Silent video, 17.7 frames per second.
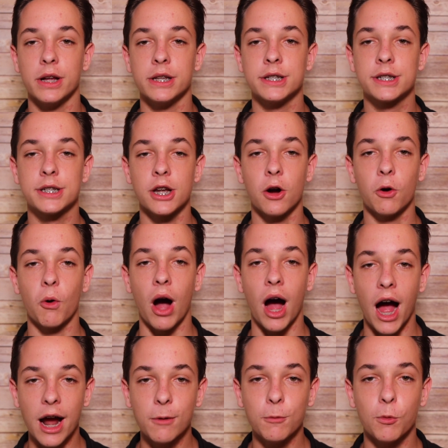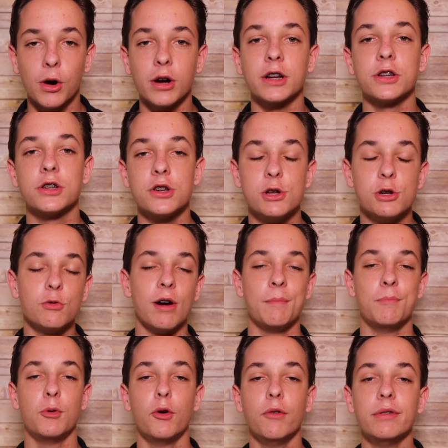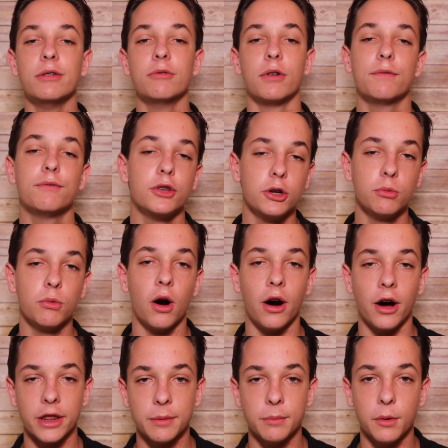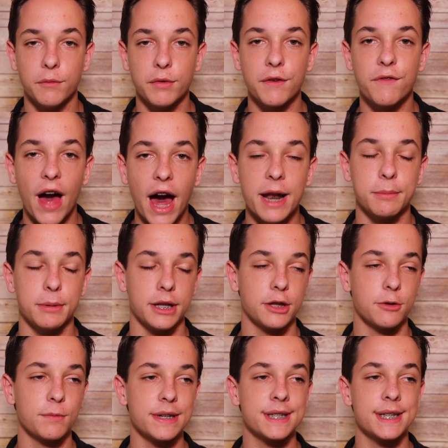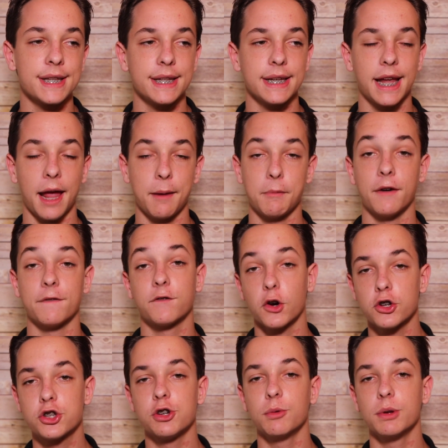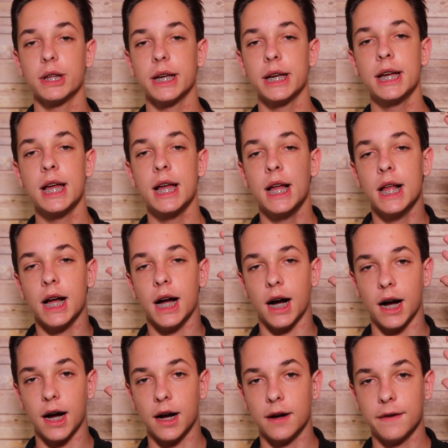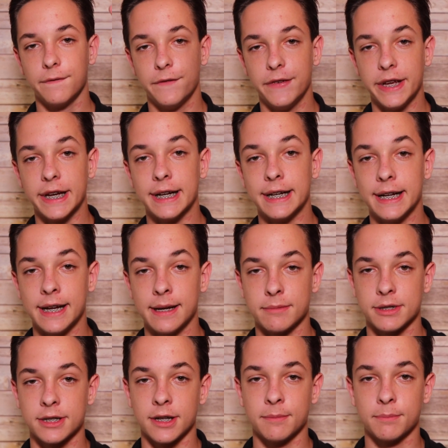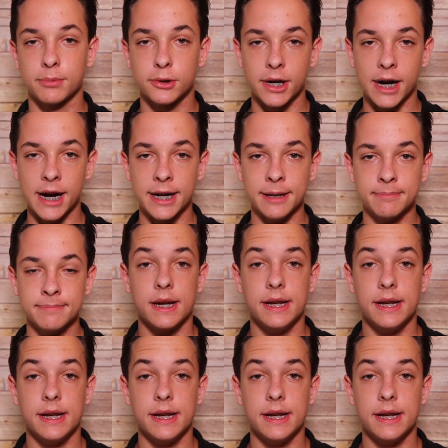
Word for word: And so I wanted to do a movie review on the movie Fatima that recently came out virtually via Amazon Prime.